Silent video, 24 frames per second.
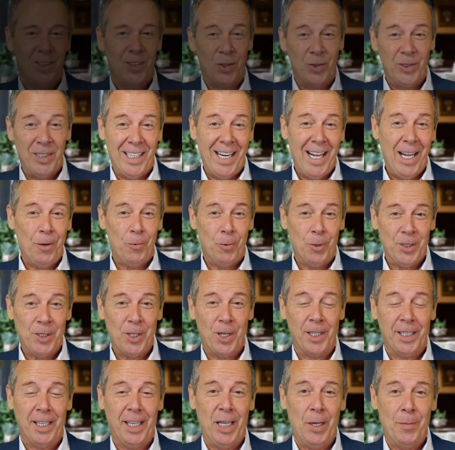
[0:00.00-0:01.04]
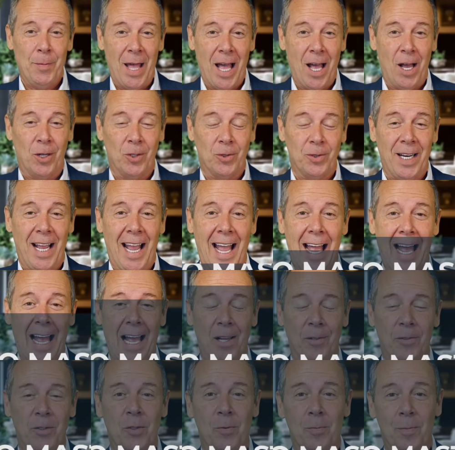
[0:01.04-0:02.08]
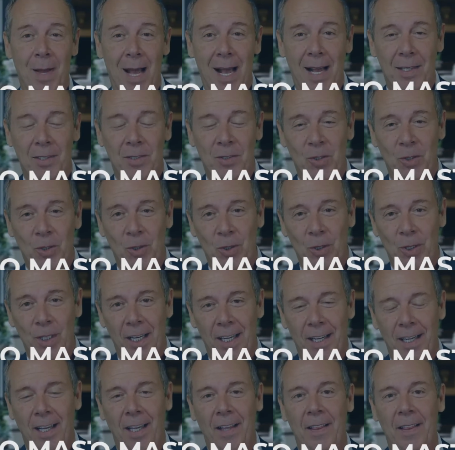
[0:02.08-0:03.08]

So today we're talking about how to master